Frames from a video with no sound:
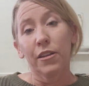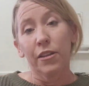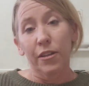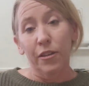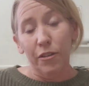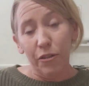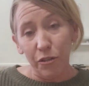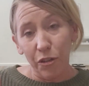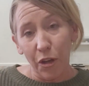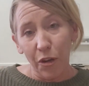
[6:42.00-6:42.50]

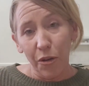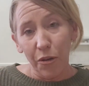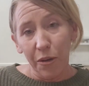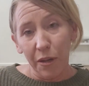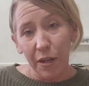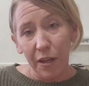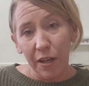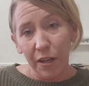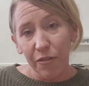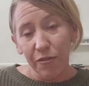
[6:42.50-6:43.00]
So
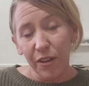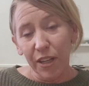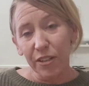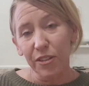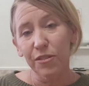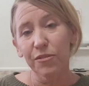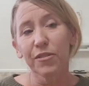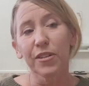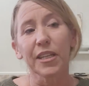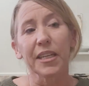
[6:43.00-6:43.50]

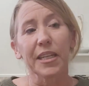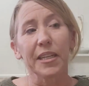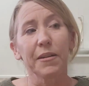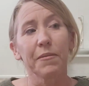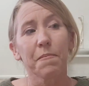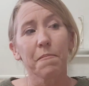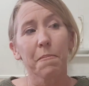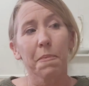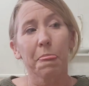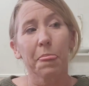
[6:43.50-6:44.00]
effectively,
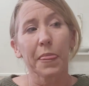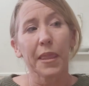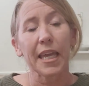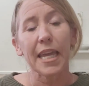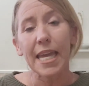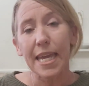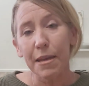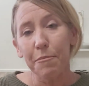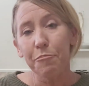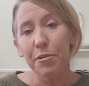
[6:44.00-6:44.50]

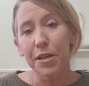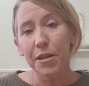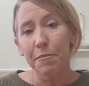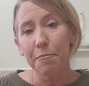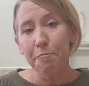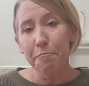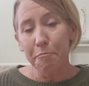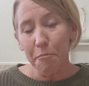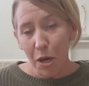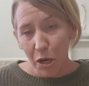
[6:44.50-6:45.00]
hip
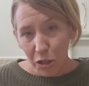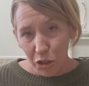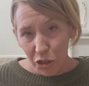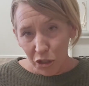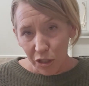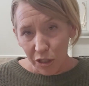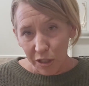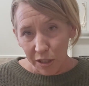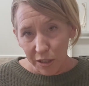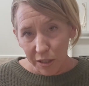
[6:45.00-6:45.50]

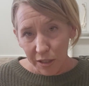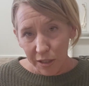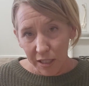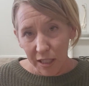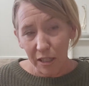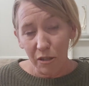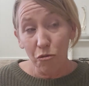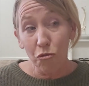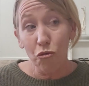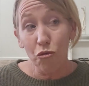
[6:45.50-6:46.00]
motions
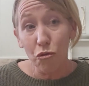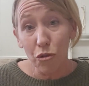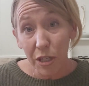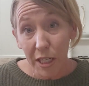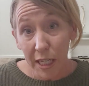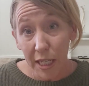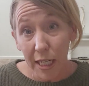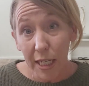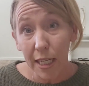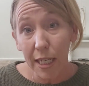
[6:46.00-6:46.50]
can
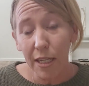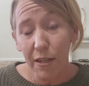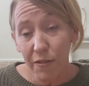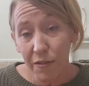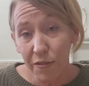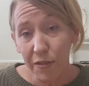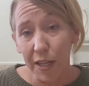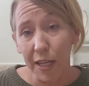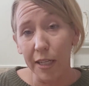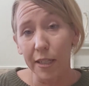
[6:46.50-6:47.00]
really
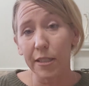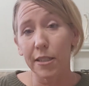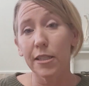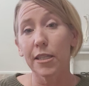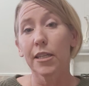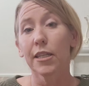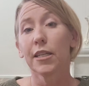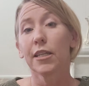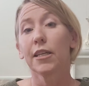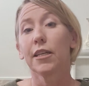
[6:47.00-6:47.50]
affect
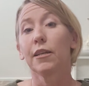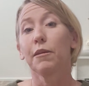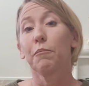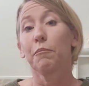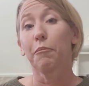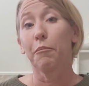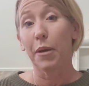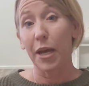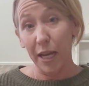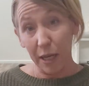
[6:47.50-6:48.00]

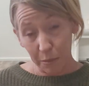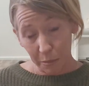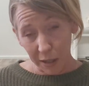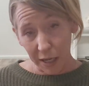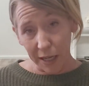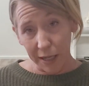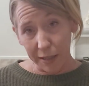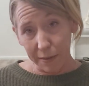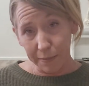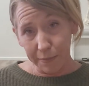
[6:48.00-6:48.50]
back
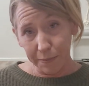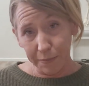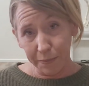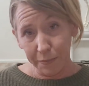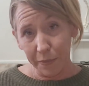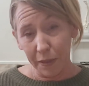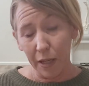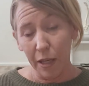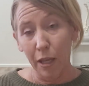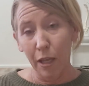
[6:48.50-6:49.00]
pain,
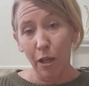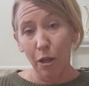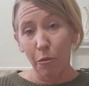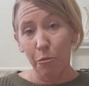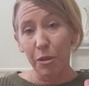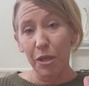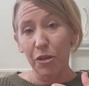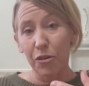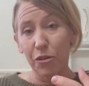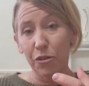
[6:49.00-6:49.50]

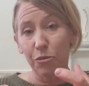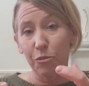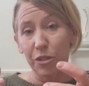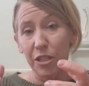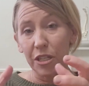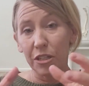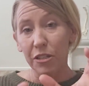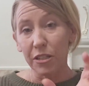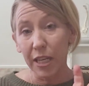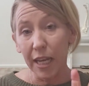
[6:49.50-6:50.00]
because when
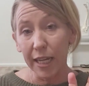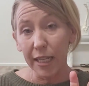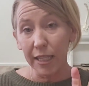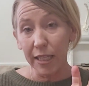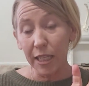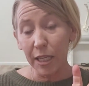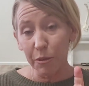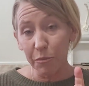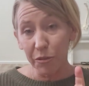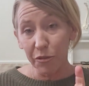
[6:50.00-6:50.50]
you take the
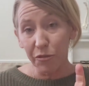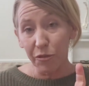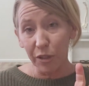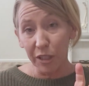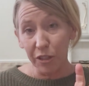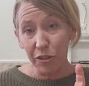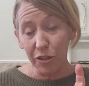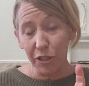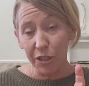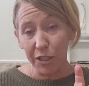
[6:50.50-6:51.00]
hips
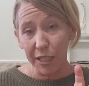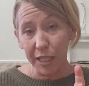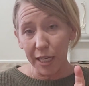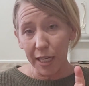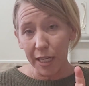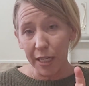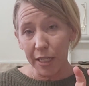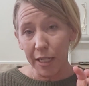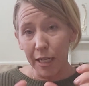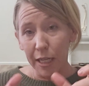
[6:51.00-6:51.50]
fully turned
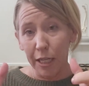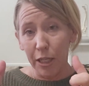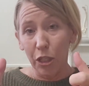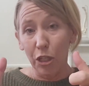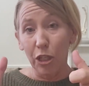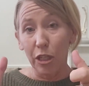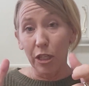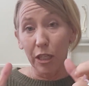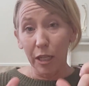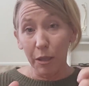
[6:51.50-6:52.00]
out,
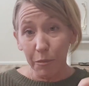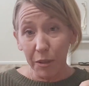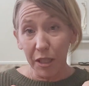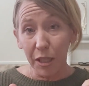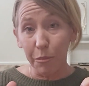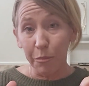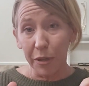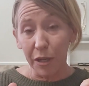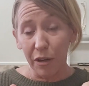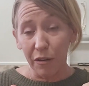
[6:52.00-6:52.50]
you limit the
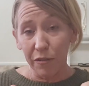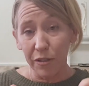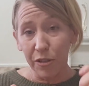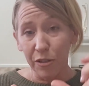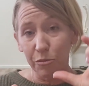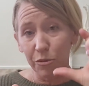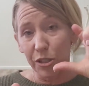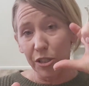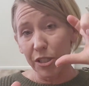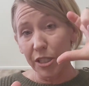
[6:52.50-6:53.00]
pelvis,
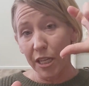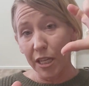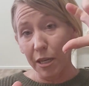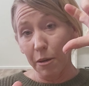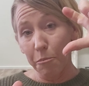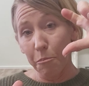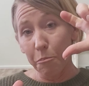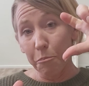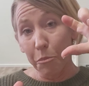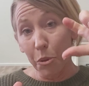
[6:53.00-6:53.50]
which
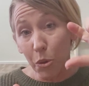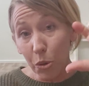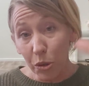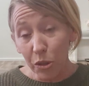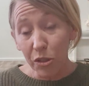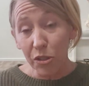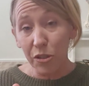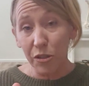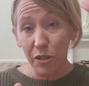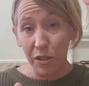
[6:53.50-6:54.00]
then
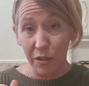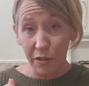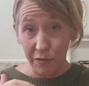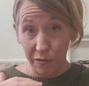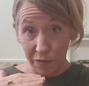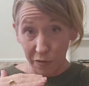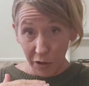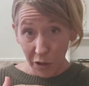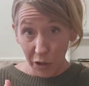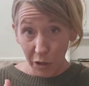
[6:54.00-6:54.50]
puts the
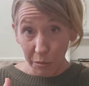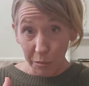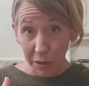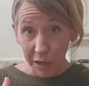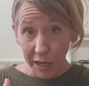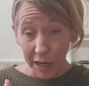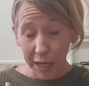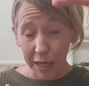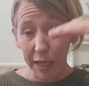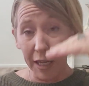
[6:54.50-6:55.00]

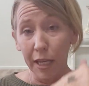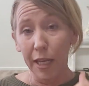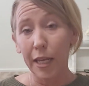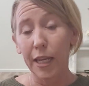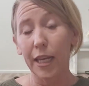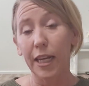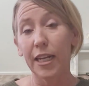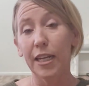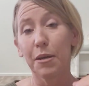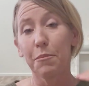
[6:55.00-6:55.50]
vertebrae
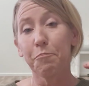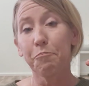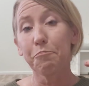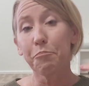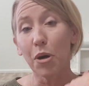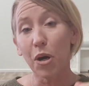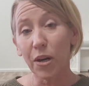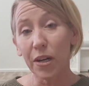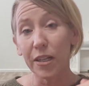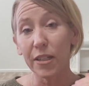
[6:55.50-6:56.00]
in a
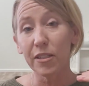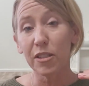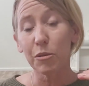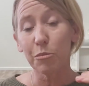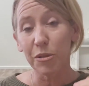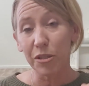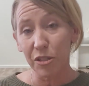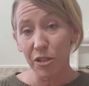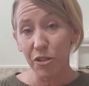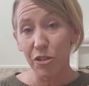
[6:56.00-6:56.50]
biased
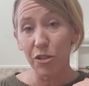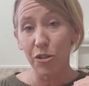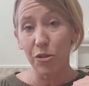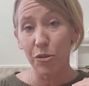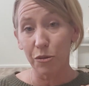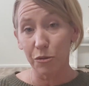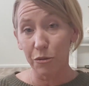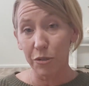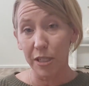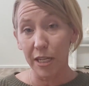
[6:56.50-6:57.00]
position
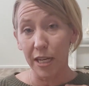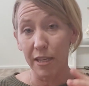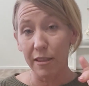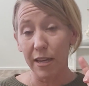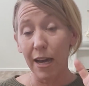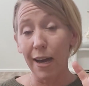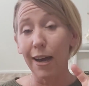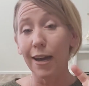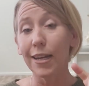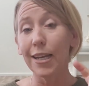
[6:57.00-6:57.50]
all day. They're
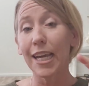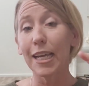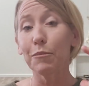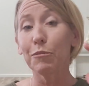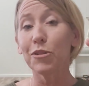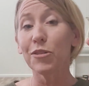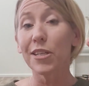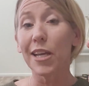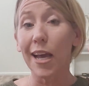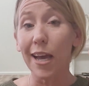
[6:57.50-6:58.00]

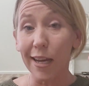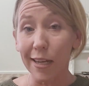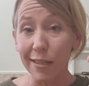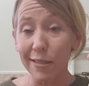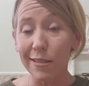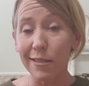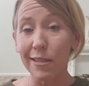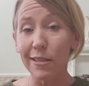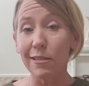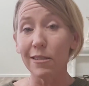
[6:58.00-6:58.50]
unable to
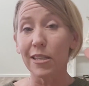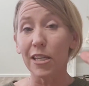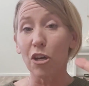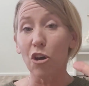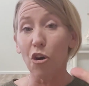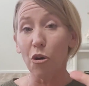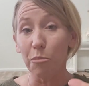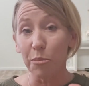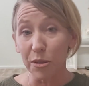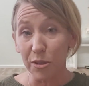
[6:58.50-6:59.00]
access the
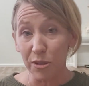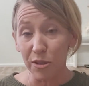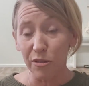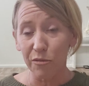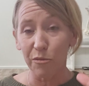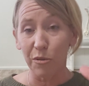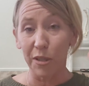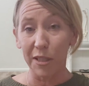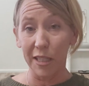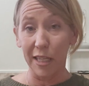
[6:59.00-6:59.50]
opposite of
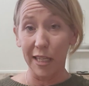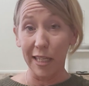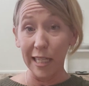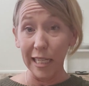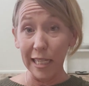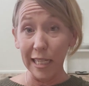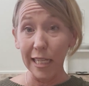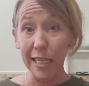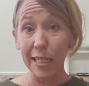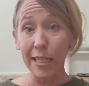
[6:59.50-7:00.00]
what they
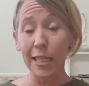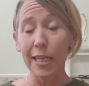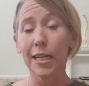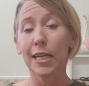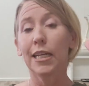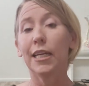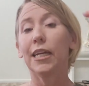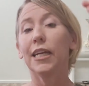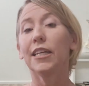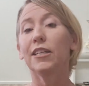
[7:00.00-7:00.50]
need,
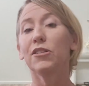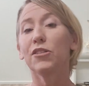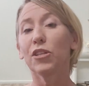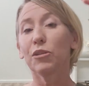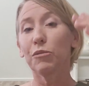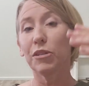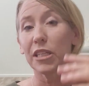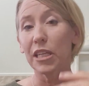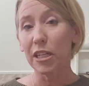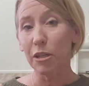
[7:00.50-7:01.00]
and so
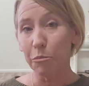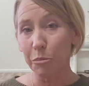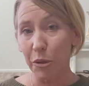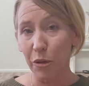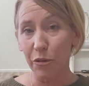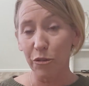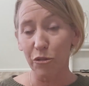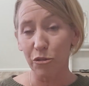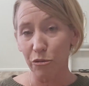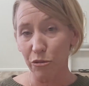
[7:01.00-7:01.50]
we get a
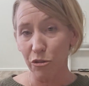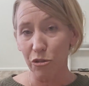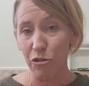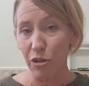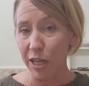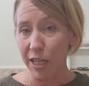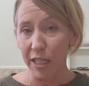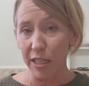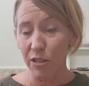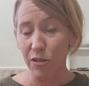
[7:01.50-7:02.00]
postural
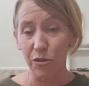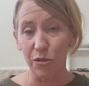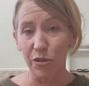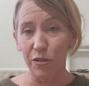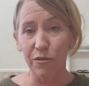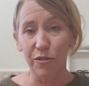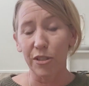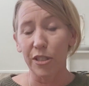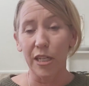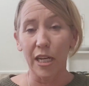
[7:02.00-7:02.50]
strain sort
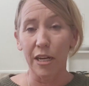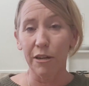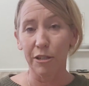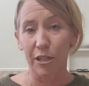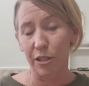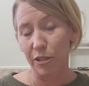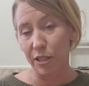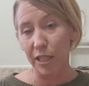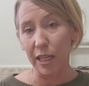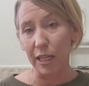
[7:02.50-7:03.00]
of
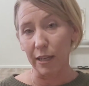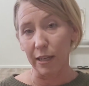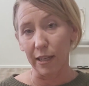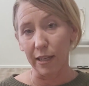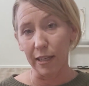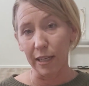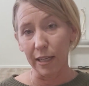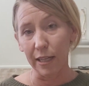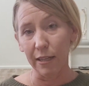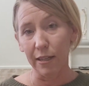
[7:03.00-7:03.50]
scenario
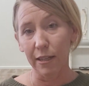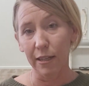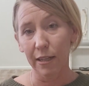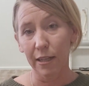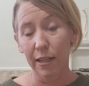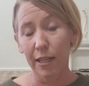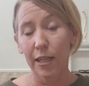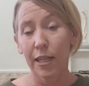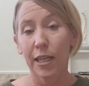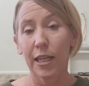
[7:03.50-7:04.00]
kicking in.
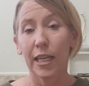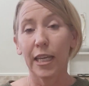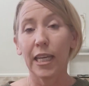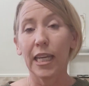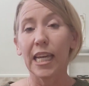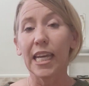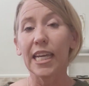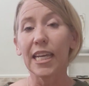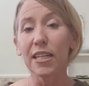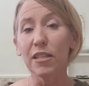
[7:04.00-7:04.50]

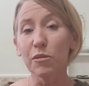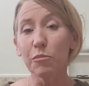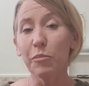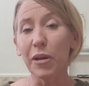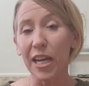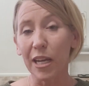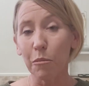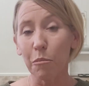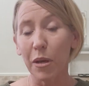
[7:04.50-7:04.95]
His back